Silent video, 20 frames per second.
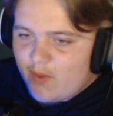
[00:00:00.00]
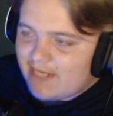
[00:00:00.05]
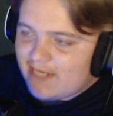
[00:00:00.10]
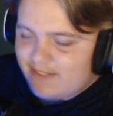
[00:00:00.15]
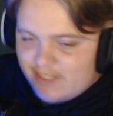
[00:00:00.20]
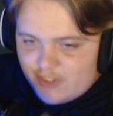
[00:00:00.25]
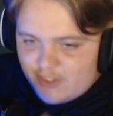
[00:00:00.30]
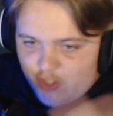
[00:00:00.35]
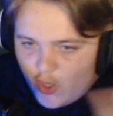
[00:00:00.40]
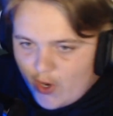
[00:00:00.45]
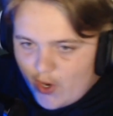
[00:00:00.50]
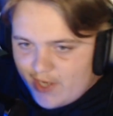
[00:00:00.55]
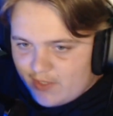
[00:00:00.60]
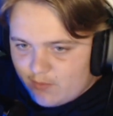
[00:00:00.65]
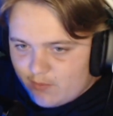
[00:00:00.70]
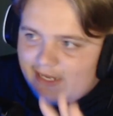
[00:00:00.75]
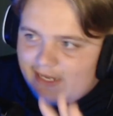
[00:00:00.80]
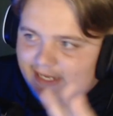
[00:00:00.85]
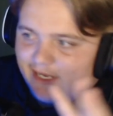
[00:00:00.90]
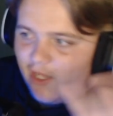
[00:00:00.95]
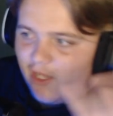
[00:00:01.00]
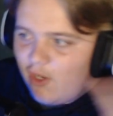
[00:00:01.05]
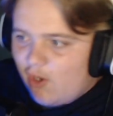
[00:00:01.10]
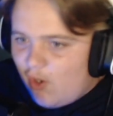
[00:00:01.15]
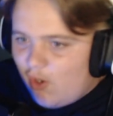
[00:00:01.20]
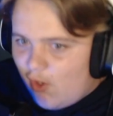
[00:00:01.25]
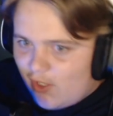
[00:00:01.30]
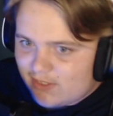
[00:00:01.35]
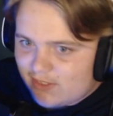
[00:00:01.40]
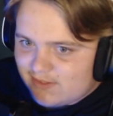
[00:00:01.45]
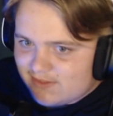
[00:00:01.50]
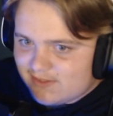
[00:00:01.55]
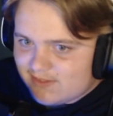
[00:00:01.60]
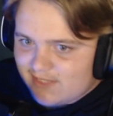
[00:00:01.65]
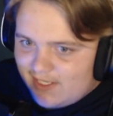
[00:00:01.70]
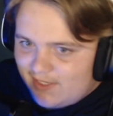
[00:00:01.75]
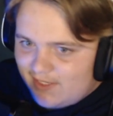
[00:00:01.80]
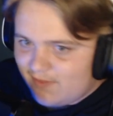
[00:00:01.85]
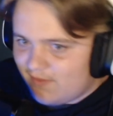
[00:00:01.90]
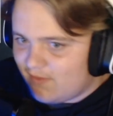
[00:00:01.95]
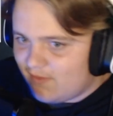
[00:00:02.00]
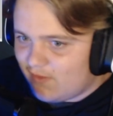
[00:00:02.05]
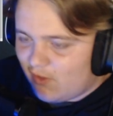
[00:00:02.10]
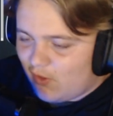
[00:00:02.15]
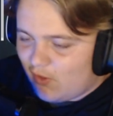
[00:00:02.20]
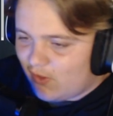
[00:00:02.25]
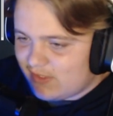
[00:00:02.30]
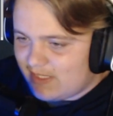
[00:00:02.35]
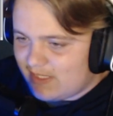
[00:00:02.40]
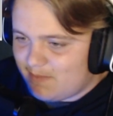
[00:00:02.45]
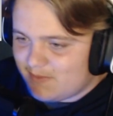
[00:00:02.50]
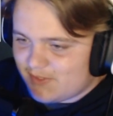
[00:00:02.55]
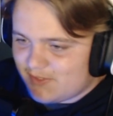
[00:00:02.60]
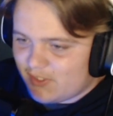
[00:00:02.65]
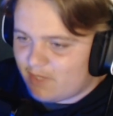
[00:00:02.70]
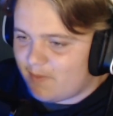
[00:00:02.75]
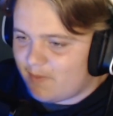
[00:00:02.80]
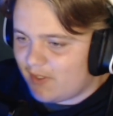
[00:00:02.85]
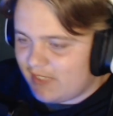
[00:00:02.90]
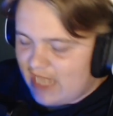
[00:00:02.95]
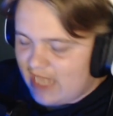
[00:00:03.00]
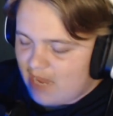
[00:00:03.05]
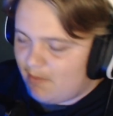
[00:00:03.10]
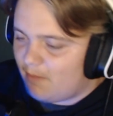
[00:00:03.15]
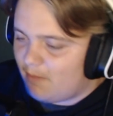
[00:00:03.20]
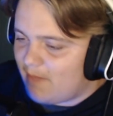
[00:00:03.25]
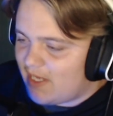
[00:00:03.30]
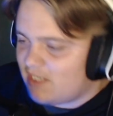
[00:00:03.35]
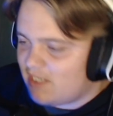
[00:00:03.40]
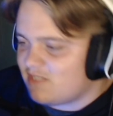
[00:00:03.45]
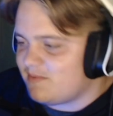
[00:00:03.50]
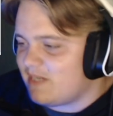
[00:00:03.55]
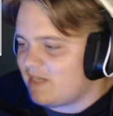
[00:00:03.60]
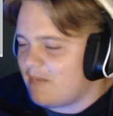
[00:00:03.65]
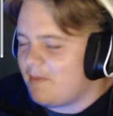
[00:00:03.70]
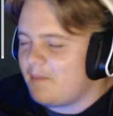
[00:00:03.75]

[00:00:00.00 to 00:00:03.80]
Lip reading: I did go in like a lot in the last episode about cable management.